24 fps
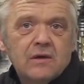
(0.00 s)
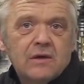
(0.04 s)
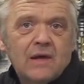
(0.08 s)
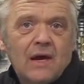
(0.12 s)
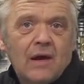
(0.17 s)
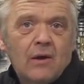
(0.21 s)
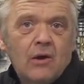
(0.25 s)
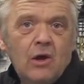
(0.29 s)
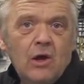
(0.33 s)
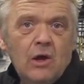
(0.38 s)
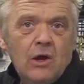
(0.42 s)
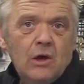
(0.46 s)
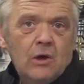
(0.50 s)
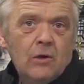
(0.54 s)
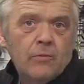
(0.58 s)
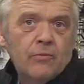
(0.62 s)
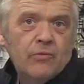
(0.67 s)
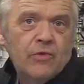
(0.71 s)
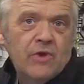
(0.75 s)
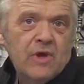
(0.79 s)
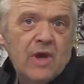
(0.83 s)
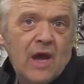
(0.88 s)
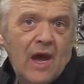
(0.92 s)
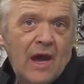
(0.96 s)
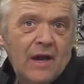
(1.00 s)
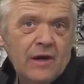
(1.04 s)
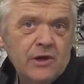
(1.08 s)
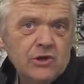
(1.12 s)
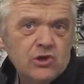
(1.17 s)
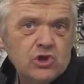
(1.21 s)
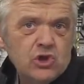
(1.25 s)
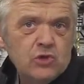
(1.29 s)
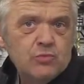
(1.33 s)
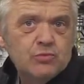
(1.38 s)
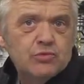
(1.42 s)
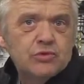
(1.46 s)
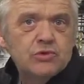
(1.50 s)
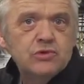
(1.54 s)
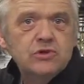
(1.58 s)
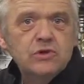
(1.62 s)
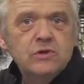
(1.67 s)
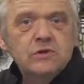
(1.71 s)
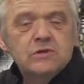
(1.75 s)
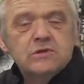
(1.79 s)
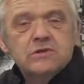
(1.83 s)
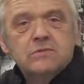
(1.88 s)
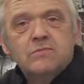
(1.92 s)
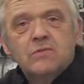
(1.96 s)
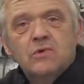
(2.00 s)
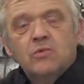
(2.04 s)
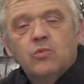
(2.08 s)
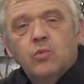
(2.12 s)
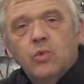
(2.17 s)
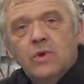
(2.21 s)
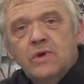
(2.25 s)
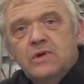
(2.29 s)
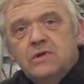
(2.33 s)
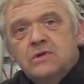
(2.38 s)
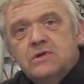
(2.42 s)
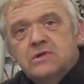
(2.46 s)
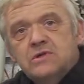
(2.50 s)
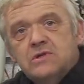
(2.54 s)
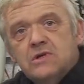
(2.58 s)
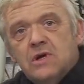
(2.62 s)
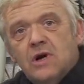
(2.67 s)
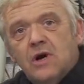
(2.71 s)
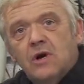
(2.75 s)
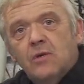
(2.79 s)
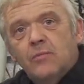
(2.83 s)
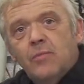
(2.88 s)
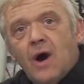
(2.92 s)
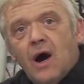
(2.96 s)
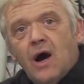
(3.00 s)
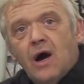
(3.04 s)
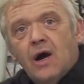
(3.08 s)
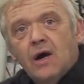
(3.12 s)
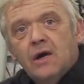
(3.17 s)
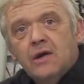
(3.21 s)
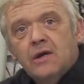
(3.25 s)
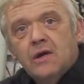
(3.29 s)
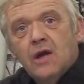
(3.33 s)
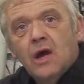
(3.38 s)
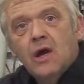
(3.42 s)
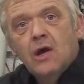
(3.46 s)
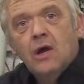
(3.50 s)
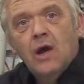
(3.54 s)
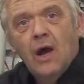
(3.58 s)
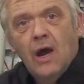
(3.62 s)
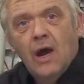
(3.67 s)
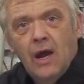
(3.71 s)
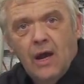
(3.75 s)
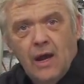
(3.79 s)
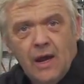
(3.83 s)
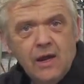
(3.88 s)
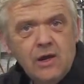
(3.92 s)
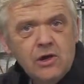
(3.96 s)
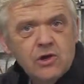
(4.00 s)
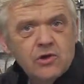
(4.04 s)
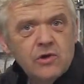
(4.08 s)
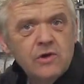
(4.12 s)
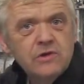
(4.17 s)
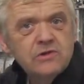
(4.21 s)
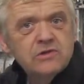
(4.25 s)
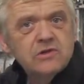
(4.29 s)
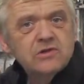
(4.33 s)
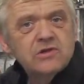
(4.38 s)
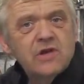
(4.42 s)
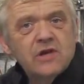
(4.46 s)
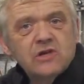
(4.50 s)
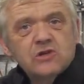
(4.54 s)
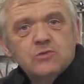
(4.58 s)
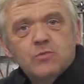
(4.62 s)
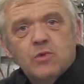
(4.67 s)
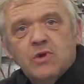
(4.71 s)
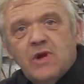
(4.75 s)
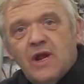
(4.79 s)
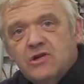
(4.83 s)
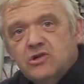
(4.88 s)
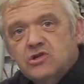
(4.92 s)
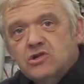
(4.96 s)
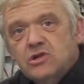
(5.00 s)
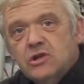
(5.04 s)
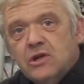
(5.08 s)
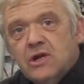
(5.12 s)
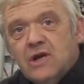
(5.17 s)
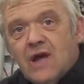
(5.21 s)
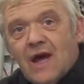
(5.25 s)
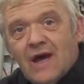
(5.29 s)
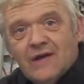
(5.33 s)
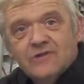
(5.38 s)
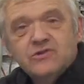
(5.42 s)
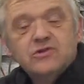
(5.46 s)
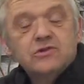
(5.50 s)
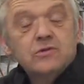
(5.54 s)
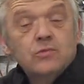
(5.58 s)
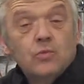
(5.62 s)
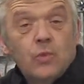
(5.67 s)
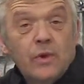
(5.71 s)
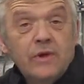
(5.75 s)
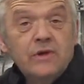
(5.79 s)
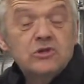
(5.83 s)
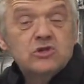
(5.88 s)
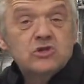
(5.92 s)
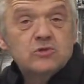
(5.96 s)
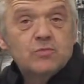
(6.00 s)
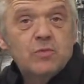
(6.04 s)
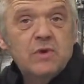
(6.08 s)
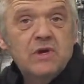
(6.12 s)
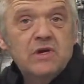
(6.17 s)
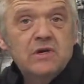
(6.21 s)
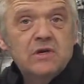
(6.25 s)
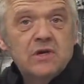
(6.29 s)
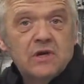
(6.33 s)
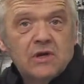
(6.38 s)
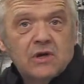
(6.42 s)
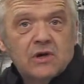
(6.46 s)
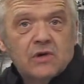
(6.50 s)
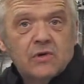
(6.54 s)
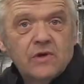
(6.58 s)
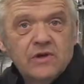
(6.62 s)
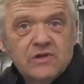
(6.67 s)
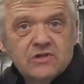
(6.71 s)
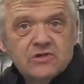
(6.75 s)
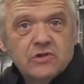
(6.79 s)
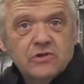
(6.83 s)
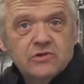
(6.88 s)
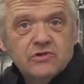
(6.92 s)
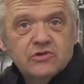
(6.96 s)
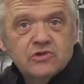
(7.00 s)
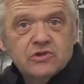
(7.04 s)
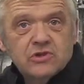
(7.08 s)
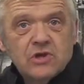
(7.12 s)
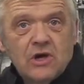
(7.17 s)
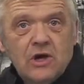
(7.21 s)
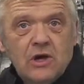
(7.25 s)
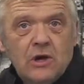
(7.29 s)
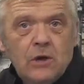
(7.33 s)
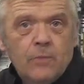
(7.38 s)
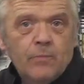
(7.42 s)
Now, the energy produced from a wind turbine increases exponentially as the wind speed increases.